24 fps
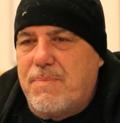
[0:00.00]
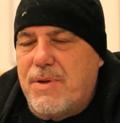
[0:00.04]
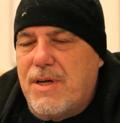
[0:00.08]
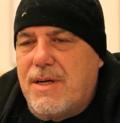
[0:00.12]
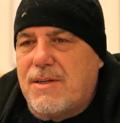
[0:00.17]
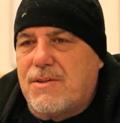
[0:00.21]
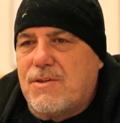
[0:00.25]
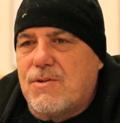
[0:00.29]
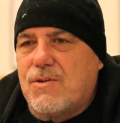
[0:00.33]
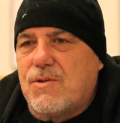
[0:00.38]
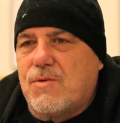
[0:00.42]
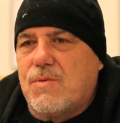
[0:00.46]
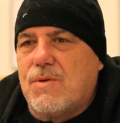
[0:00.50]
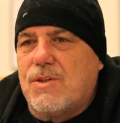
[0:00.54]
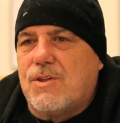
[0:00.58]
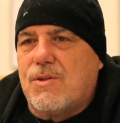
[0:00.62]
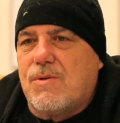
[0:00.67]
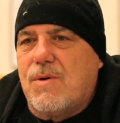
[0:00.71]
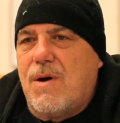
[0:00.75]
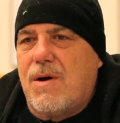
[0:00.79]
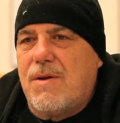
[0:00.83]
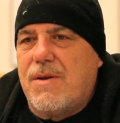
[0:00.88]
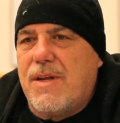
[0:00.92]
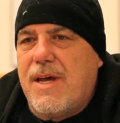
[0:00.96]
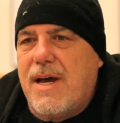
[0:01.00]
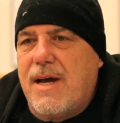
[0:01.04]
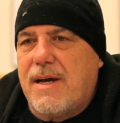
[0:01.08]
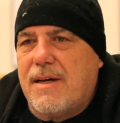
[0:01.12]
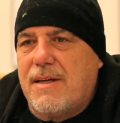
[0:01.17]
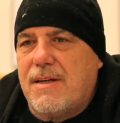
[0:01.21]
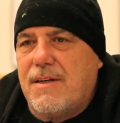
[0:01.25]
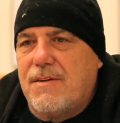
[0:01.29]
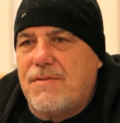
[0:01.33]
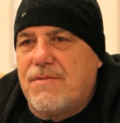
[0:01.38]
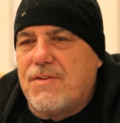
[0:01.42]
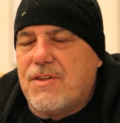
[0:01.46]
pictures which are on
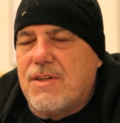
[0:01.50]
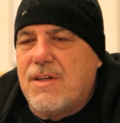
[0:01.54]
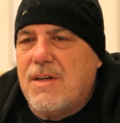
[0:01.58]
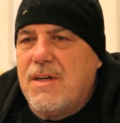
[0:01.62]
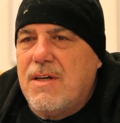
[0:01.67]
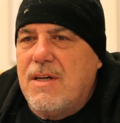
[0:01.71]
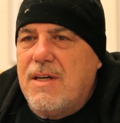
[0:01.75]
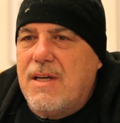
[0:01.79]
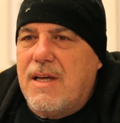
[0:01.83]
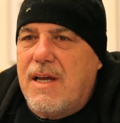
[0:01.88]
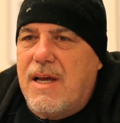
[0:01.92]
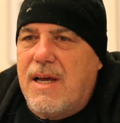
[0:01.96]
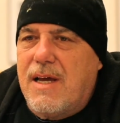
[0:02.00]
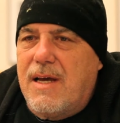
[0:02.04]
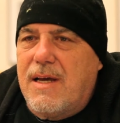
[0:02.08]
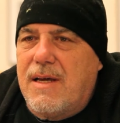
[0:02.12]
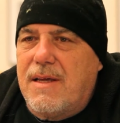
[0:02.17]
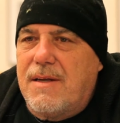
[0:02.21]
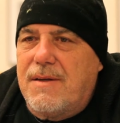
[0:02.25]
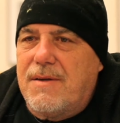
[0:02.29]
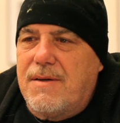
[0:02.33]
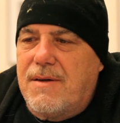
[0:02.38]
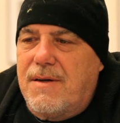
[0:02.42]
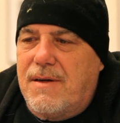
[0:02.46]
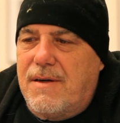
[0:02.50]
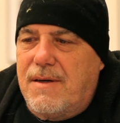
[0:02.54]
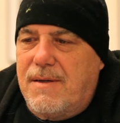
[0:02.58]
negatives and